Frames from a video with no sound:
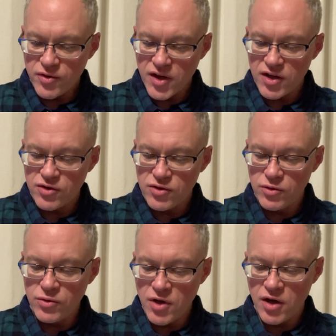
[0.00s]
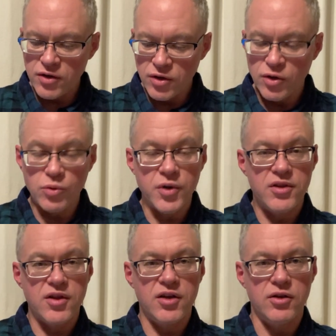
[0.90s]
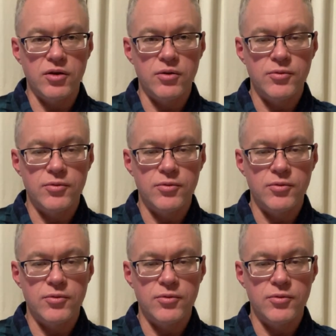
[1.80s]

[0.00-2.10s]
they do not know what they do.